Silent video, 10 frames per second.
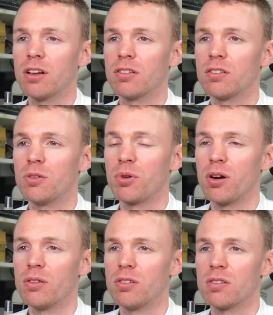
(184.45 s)
us to
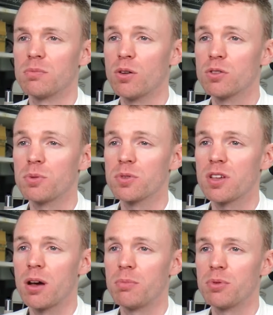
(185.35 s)
process multiple
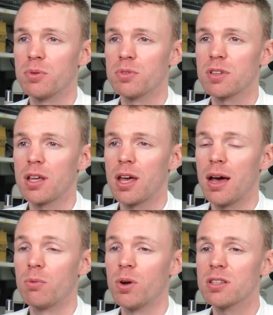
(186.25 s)
samples
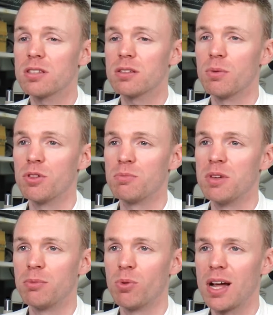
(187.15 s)
at once with
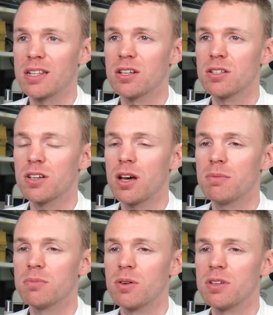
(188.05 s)
minimal hands-on
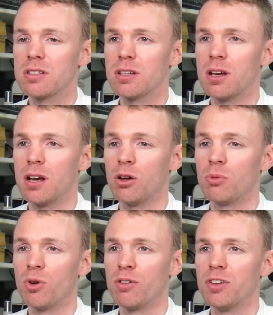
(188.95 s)
time, so it's a
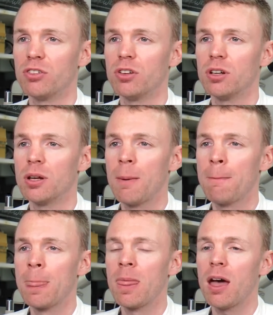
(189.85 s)
lot more efficient.
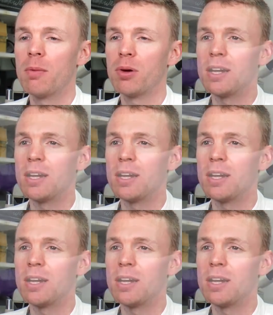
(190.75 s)
And by